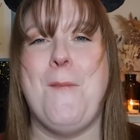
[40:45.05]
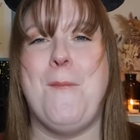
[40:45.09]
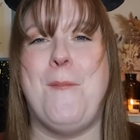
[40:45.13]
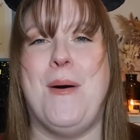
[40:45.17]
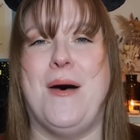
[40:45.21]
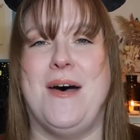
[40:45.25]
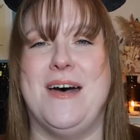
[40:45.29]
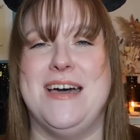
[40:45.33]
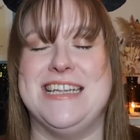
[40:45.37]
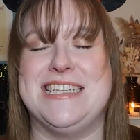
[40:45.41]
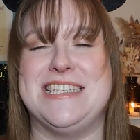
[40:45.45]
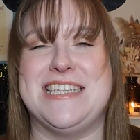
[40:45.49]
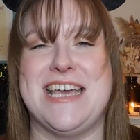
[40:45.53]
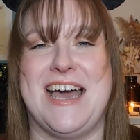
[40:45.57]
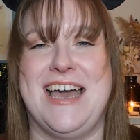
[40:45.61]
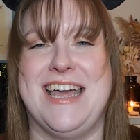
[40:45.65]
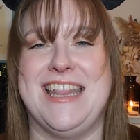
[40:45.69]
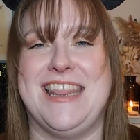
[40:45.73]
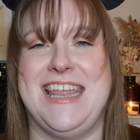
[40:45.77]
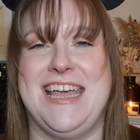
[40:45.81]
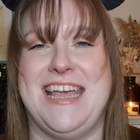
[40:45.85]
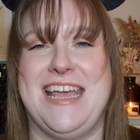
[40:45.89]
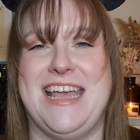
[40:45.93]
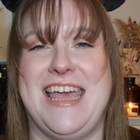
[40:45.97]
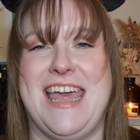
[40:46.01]
But I
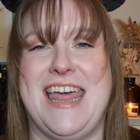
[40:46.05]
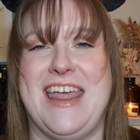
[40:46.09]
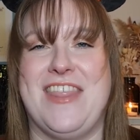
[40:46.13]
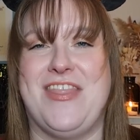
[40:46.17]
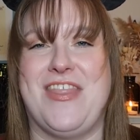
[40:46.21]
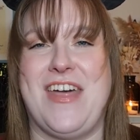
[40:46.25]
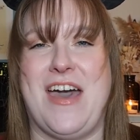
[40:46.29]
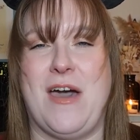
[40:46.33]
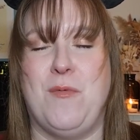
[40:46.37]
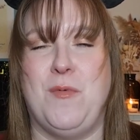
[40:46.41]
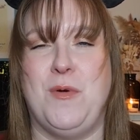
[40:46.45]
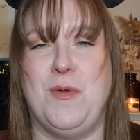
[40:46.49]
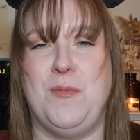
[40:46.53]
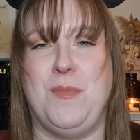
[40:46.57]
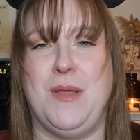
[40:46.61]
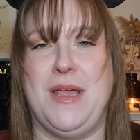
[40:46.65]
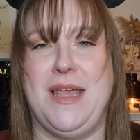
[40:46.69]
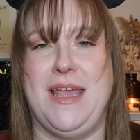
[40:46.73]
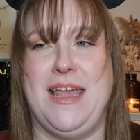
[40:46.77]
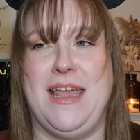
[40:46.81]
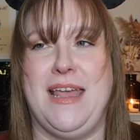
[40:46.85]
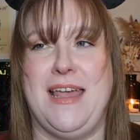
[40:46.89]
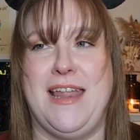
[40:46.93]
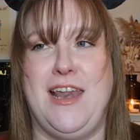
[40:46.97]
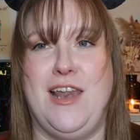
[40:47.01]
think that would
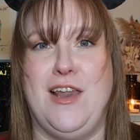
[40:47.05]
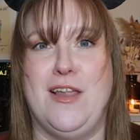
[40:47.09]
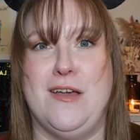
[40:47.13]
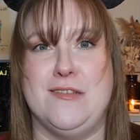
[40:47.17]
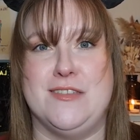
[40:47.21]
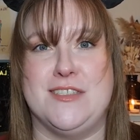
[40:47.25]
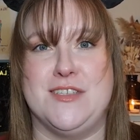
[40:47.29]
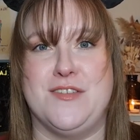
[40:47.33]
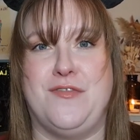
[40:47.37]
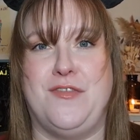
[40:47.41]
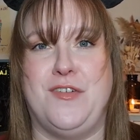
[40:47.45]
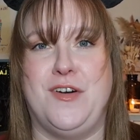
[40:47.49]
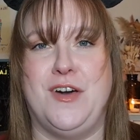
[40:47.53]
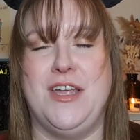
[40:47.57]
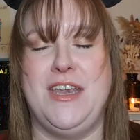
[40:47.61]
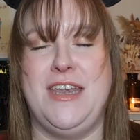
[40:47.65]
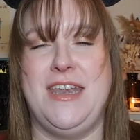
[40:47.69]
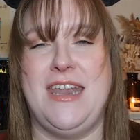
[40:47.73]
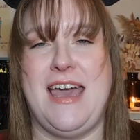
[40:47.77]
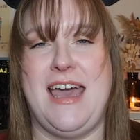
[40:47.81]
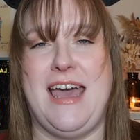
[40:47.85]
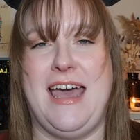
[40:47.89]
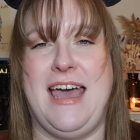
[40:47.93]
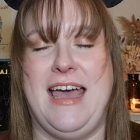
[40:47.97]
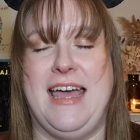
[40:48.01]
be loads of
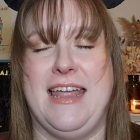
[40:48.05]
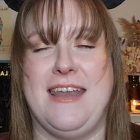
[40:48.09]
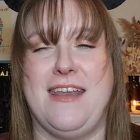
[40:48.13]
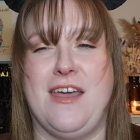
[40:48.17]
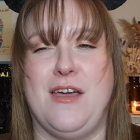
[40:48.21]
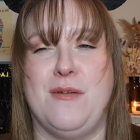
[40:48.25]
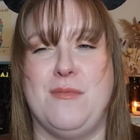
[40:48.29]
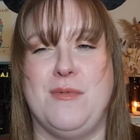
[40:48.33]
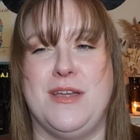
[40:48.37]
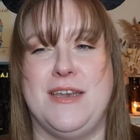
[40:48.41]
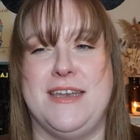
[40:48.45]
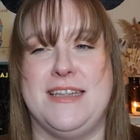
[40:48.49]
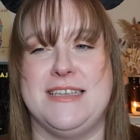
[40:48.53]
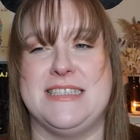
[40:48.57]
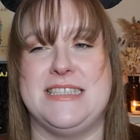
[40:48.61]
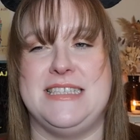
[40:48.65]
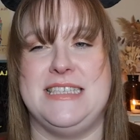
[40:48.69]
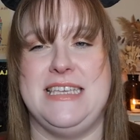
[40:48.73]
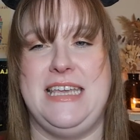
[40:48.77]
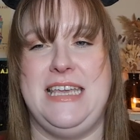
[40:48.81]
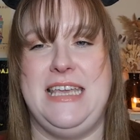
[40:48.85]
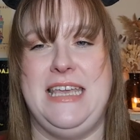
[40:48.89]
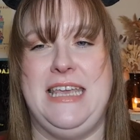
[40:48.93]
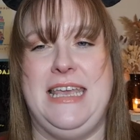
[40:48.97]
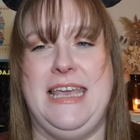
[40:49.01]
fun and I'm gonna
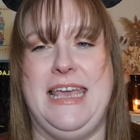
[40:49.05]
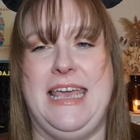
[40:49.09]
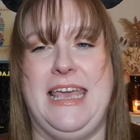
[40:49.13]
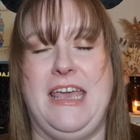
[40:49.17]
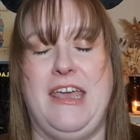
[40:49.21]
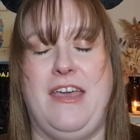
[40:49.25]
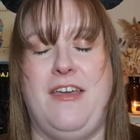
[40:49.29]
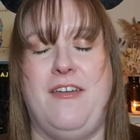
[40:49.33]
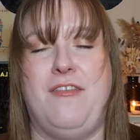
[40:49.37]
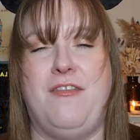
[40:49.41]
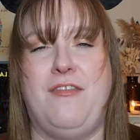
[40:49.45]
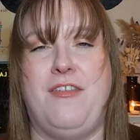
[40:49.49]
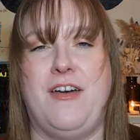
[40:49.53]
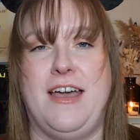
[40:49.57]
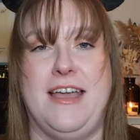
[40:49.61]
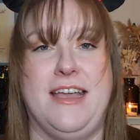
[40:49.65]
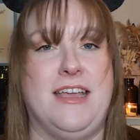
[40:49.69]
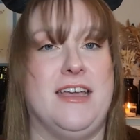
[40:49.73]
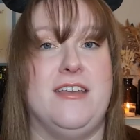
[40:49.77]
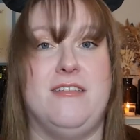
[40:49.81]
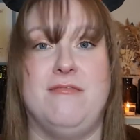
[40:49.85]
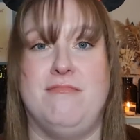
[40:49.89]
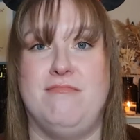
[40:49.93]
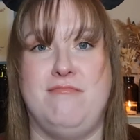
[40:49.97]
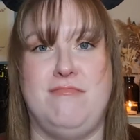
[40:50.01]
see if I
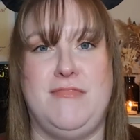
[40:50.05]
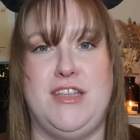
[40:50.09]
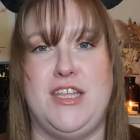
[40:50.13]
can,